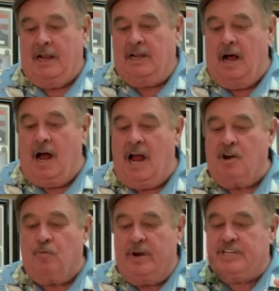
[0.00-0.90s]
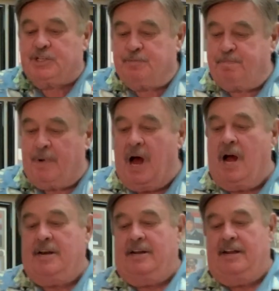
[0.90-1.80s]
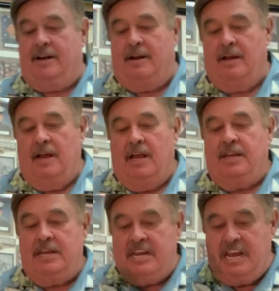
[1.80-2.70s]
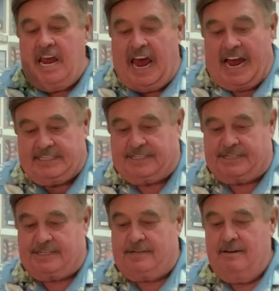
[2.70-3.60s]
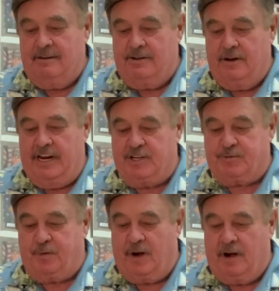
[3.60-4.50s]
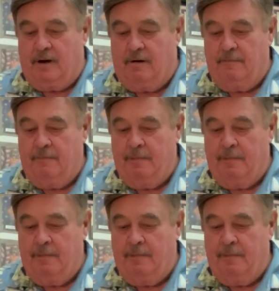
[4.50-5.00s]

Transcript: God responded yes to his prayer.